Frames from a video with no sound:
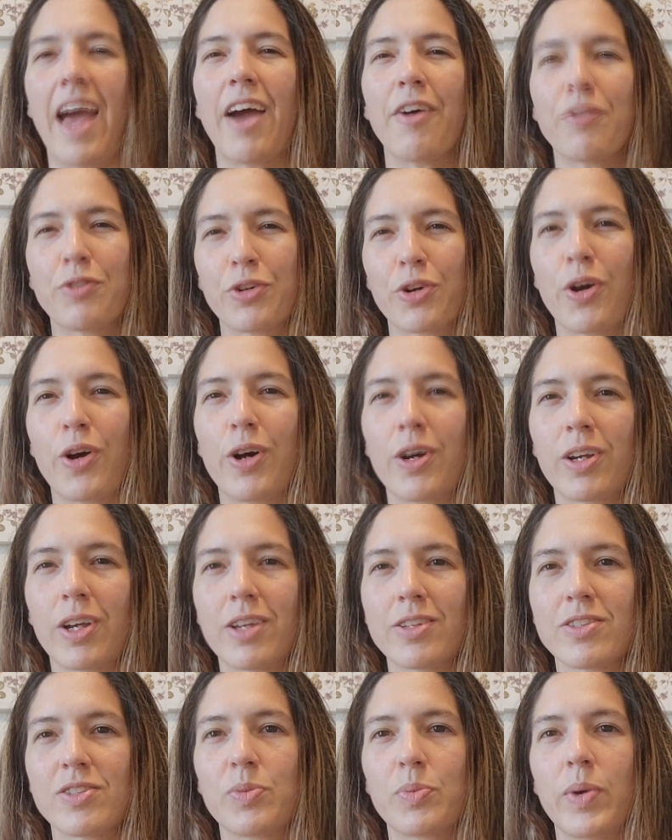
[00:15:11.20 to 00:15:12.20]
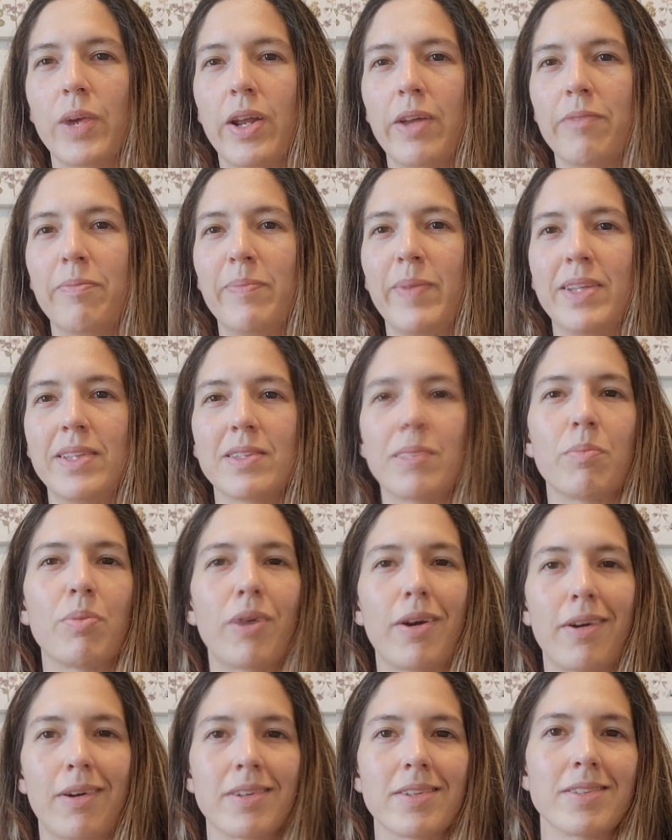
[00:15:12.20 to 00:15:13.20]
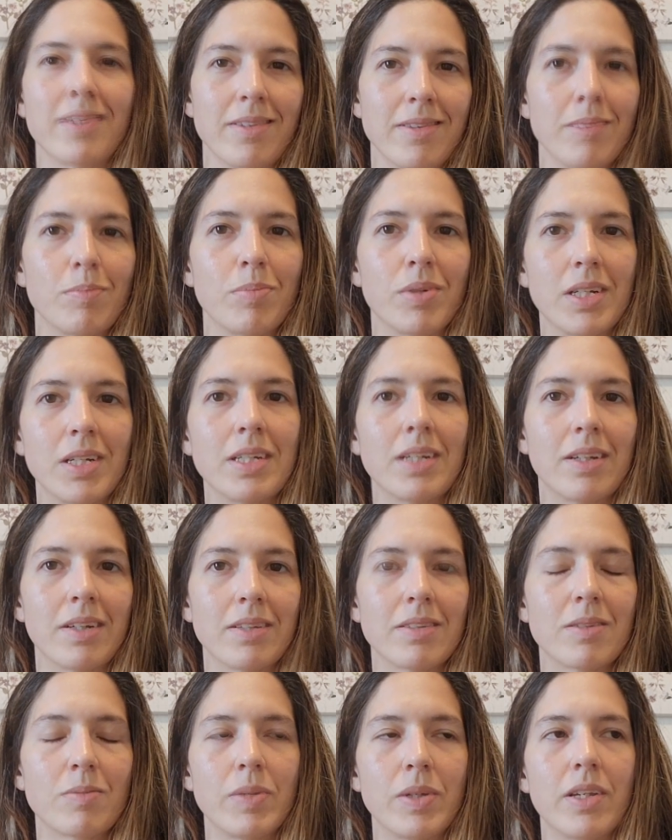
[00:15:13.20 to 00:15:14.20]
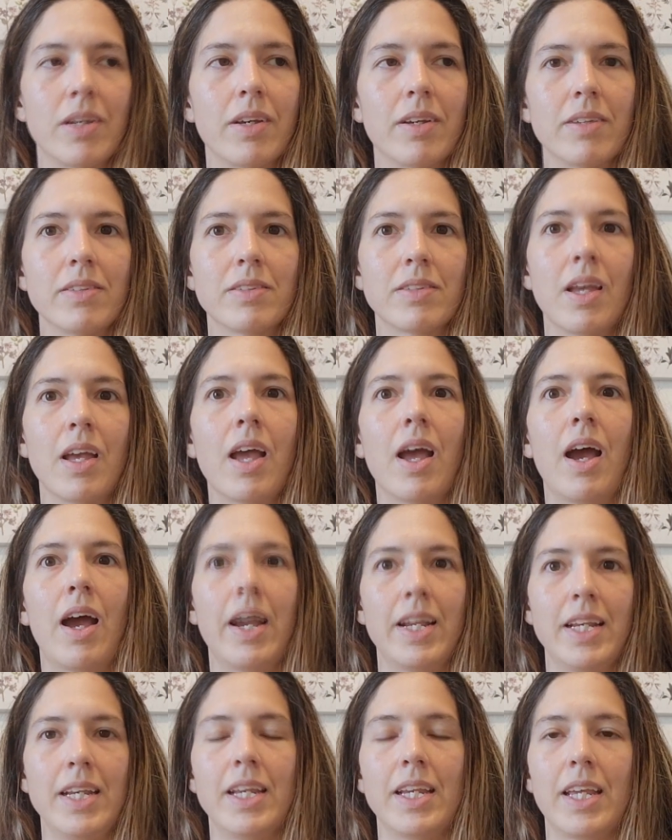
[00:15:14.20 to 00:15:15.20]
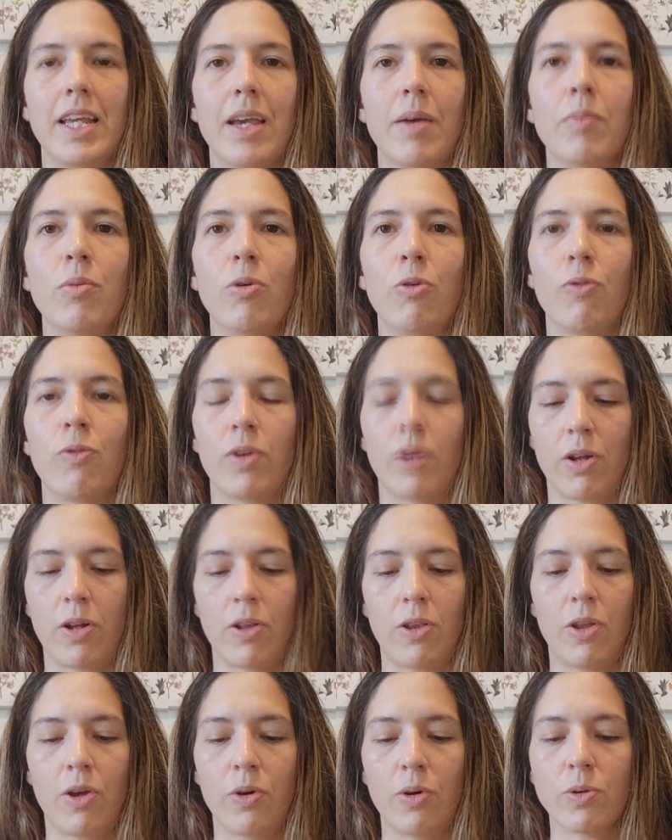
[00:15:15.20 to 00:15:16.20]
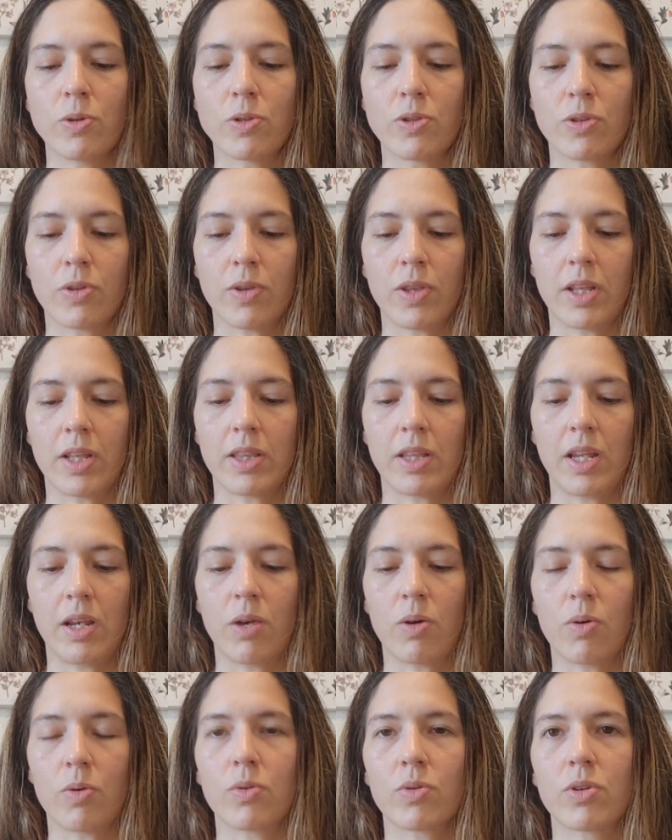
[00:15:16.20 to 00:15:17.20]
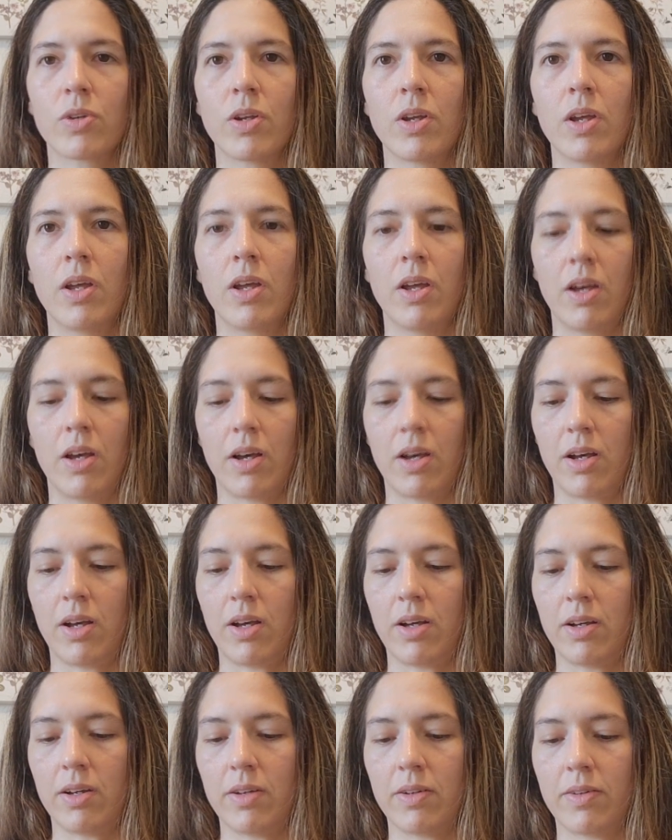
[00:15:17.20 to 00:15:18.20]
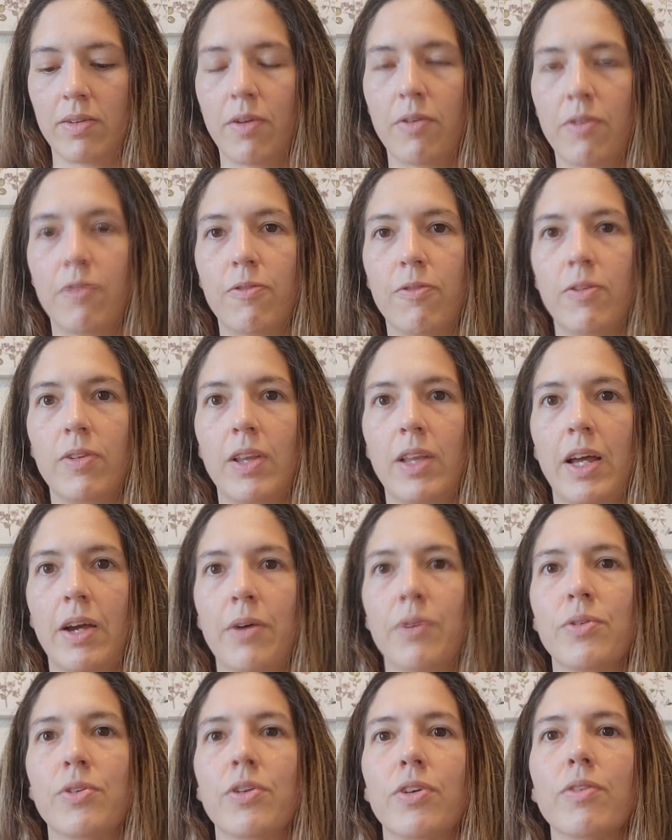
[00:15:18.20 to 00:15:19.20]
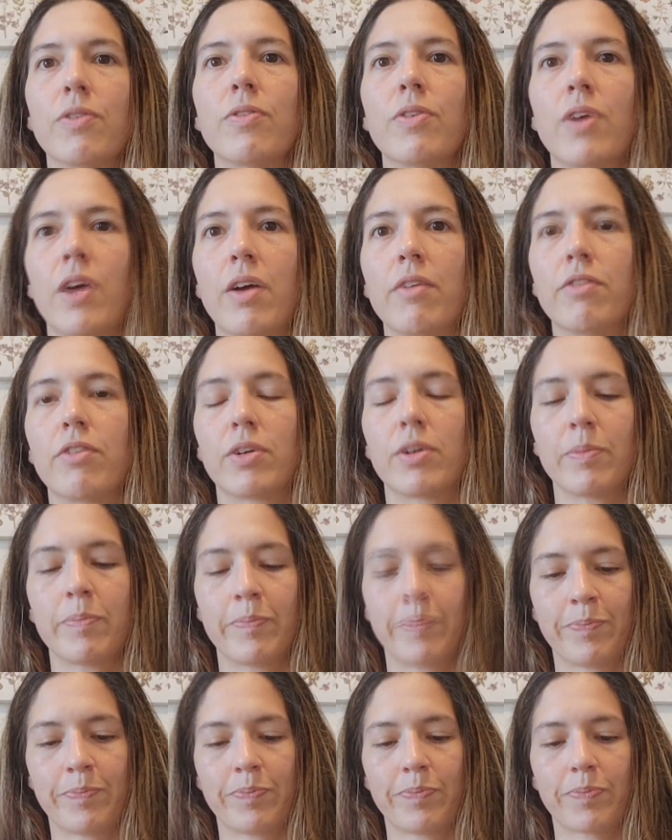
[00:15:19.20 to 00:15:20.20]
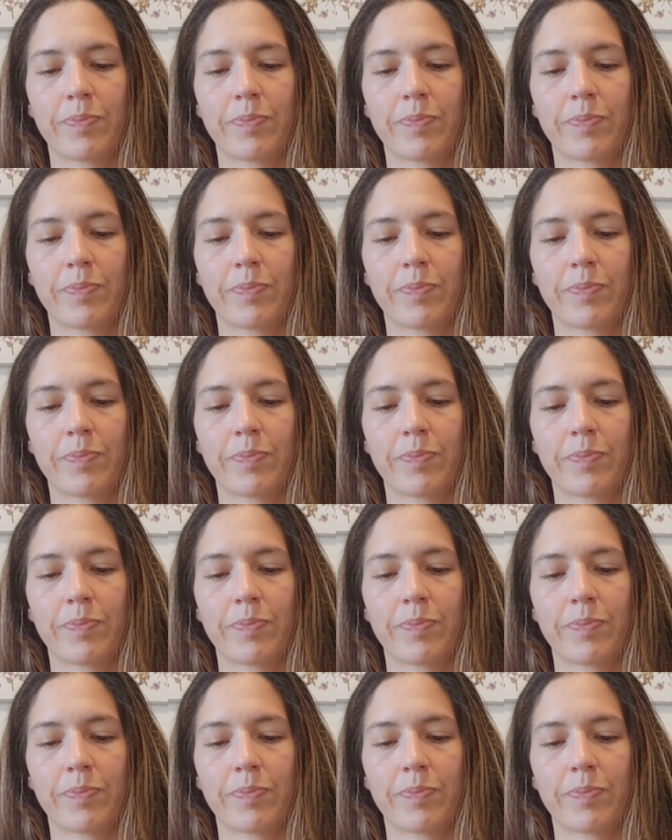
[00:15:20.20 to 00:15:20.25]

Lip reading: after August when I've made some progress on the blankets, because I need to get moving on those so that they don't flounder forever.